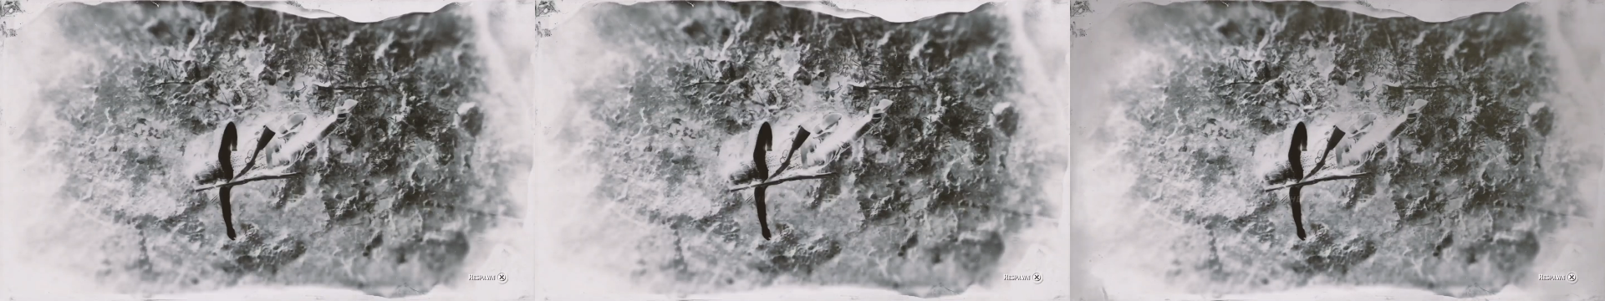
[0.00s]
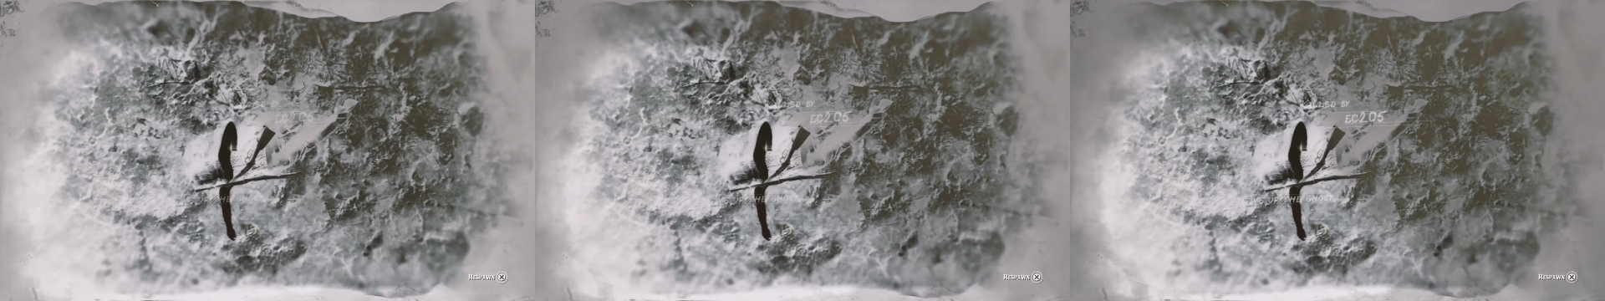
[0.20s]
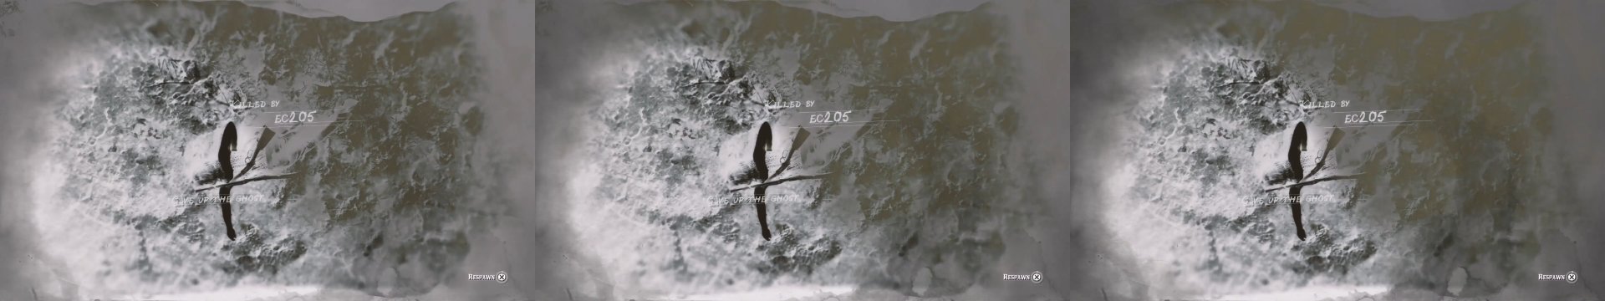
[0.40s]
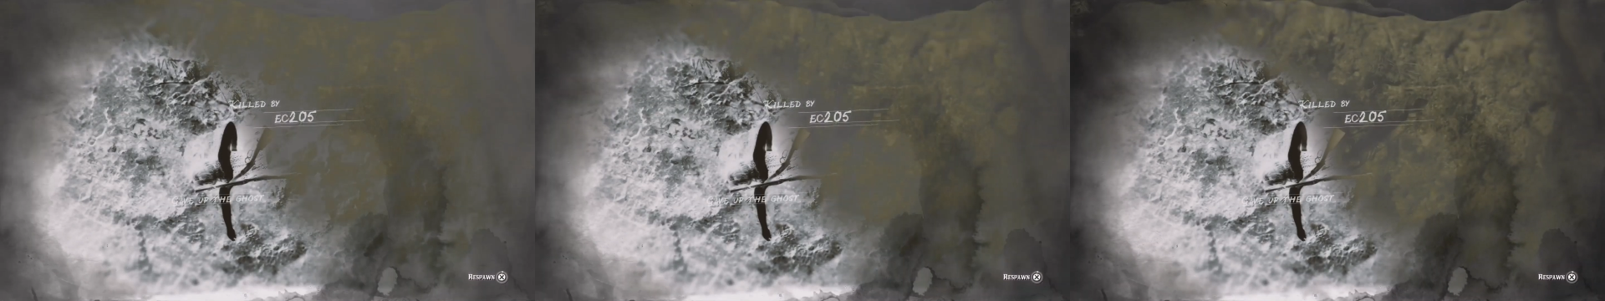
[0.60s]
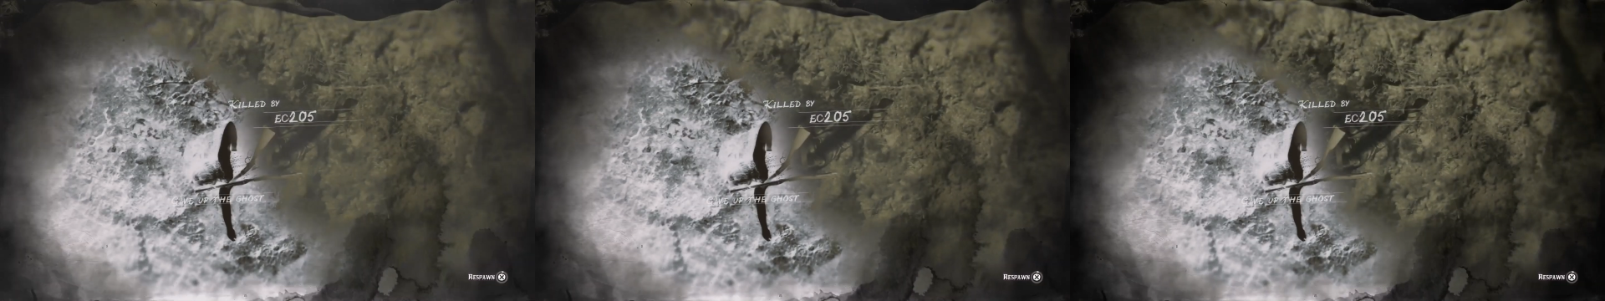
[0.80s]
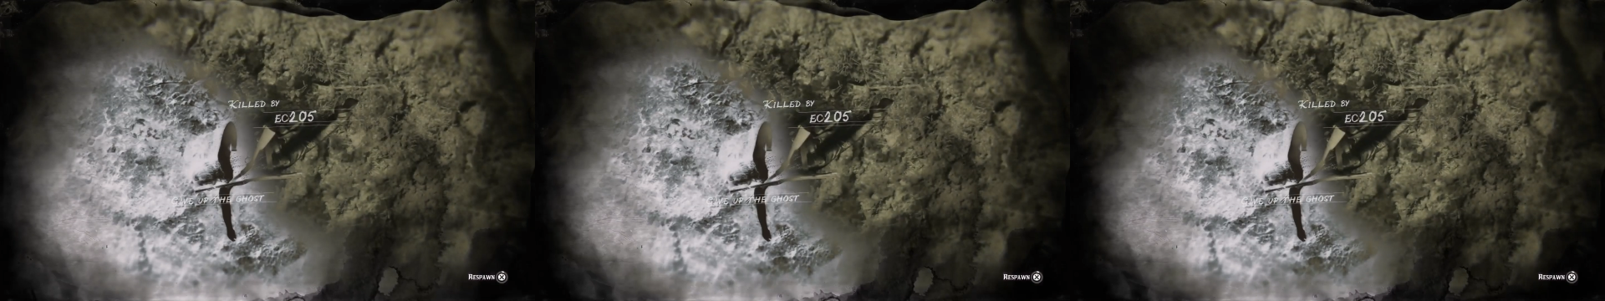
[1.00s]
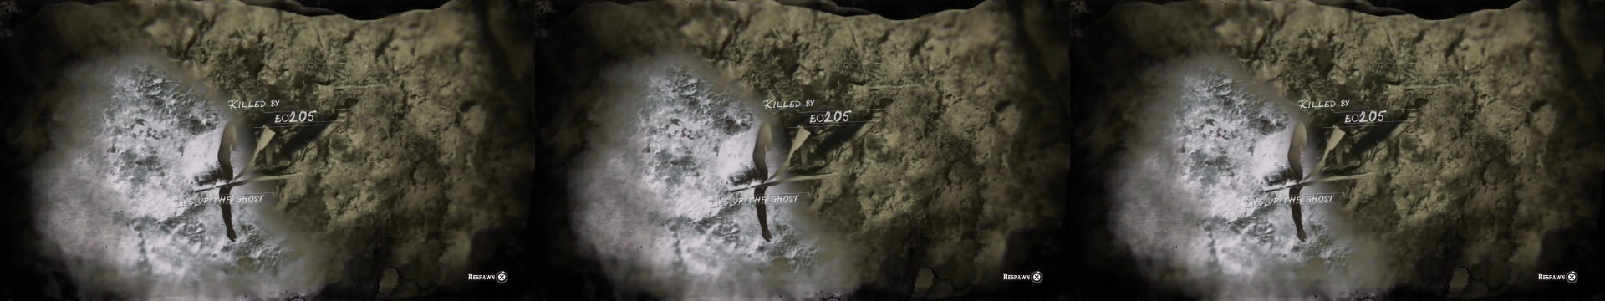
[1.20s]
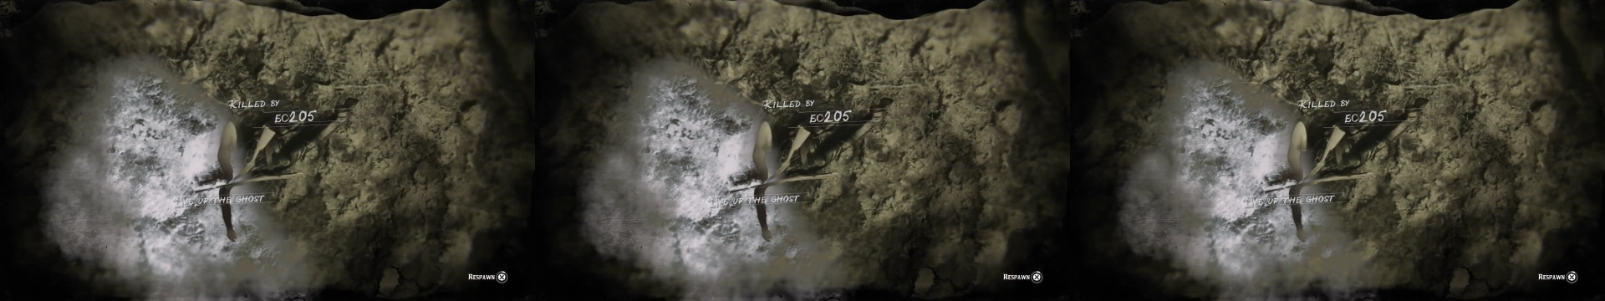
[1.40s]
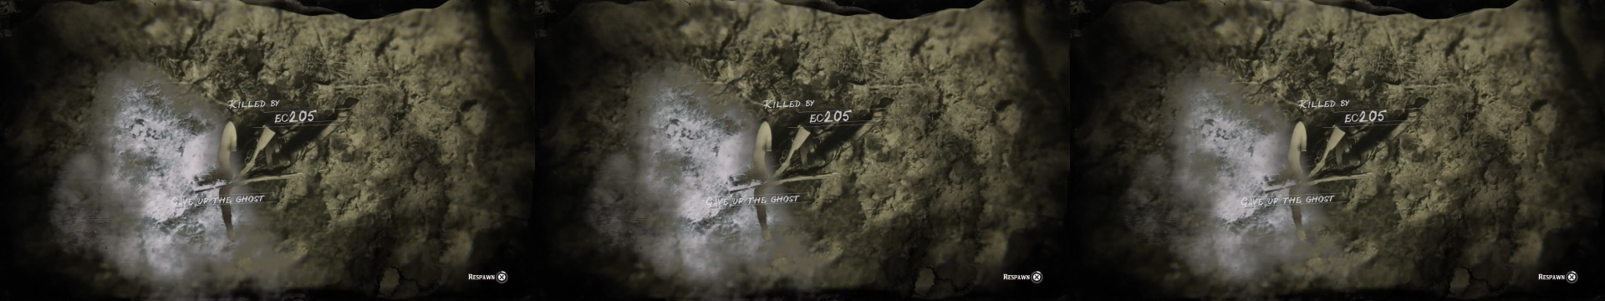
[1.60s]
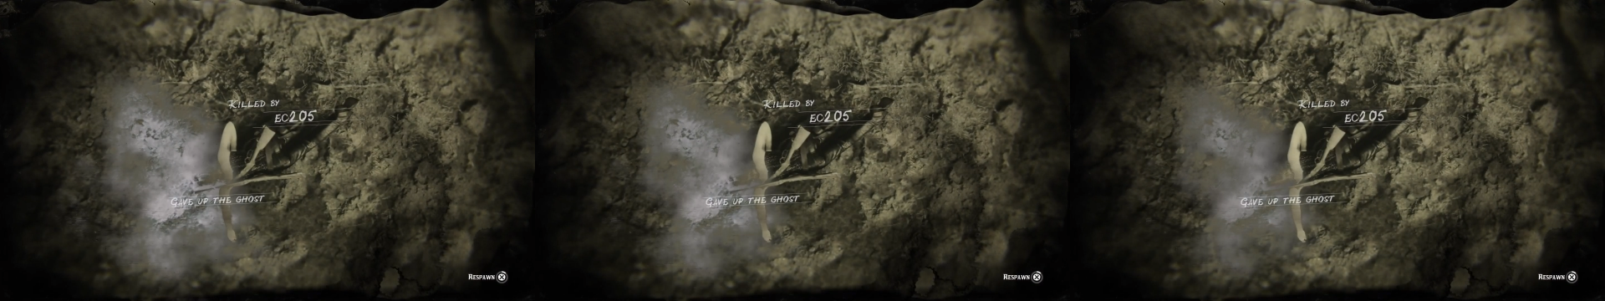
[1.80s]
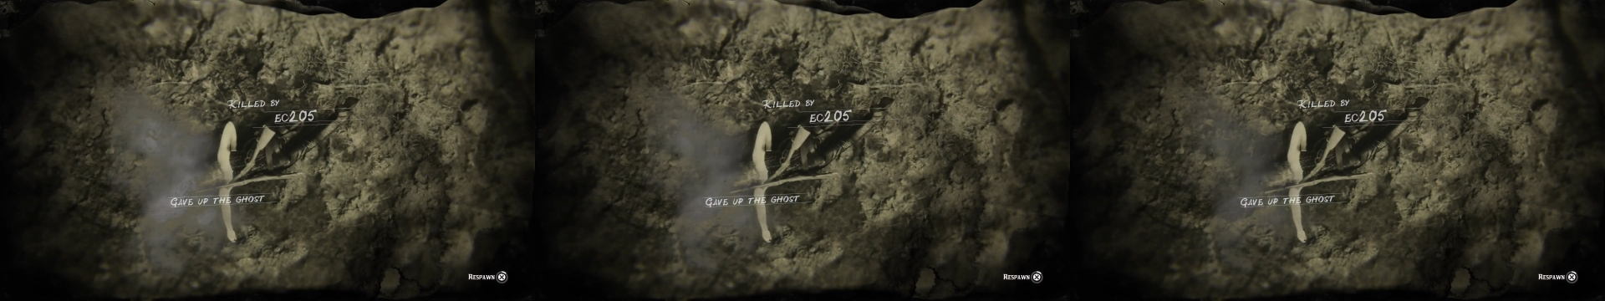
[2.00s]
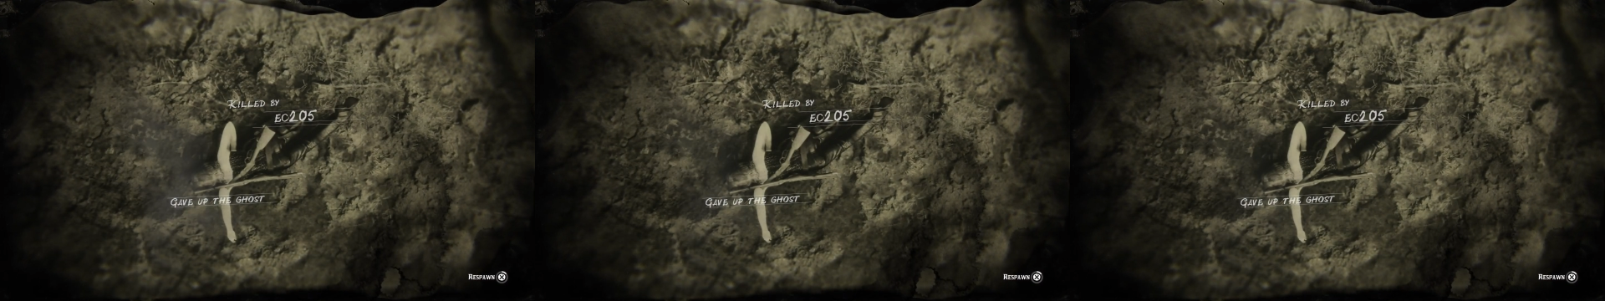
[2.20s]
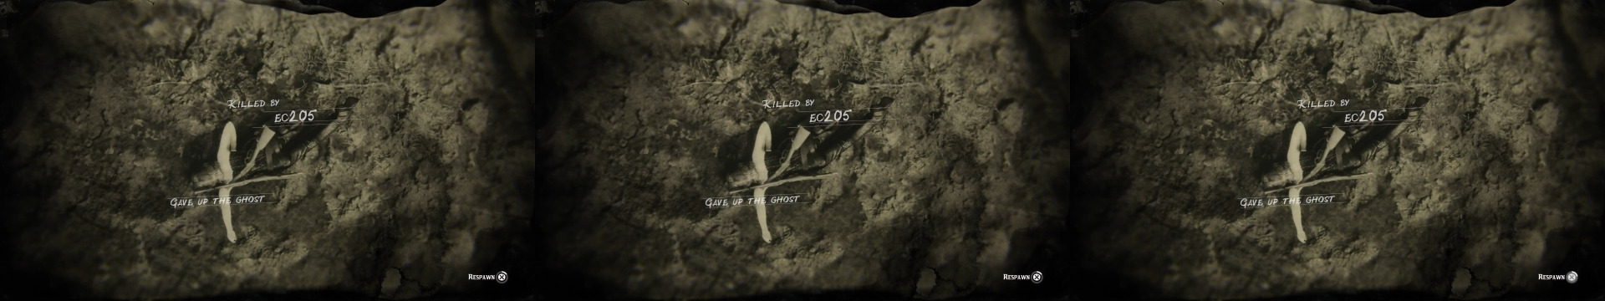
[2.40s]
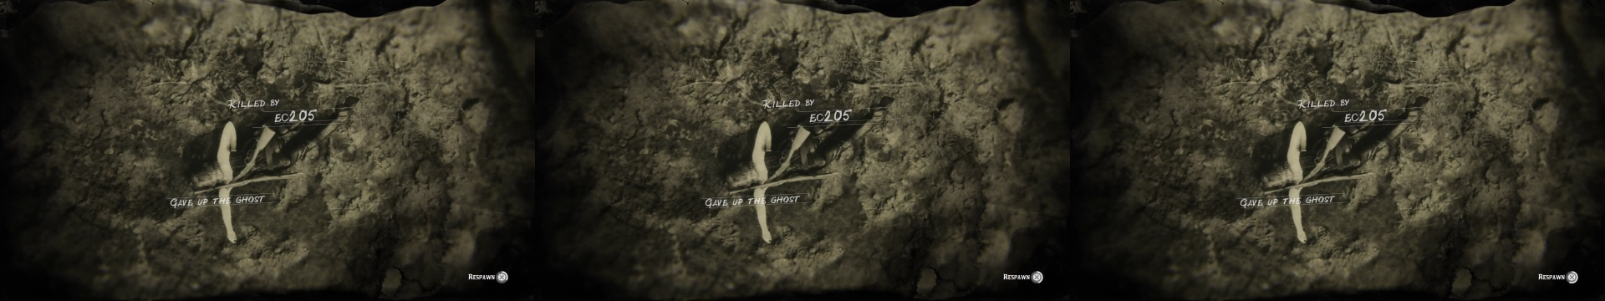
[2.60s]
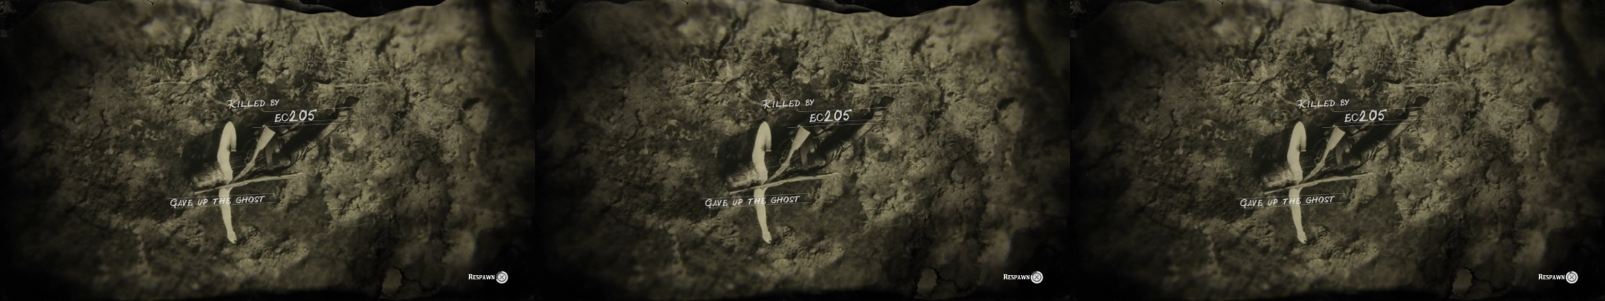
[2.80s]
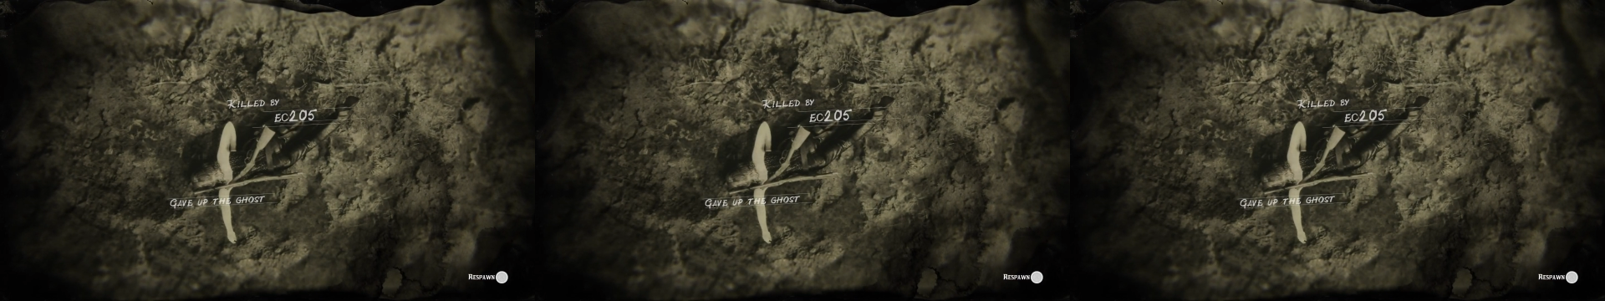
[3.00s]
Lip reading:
(no speaker visible)